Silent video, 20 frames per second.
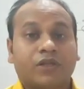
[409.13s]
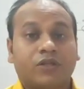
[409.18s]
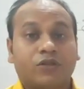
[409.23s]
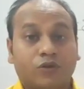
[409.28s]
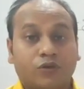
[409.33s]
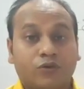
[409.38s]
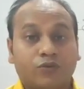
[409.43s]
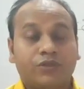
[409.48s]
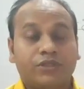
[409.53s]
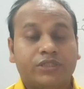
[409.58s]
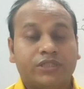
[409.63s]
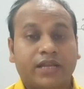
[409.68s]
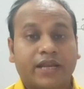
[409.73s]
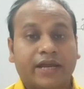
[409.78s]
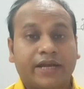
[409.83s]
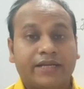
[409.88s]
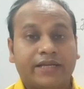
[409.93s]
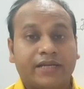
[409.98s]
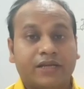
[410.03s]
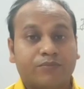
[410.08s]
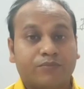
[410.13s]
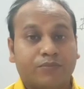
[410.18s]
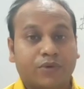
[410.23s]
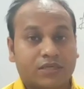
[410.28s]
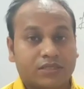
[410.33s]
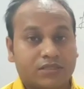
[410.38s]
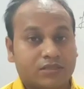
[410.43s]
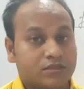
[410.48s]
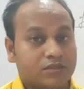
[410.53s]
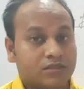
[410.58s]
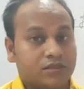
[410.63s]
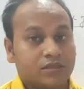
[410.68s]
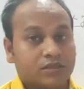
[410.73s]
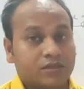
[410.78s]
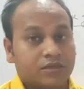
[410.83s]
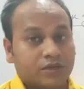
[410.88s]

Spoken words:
through which light can pass.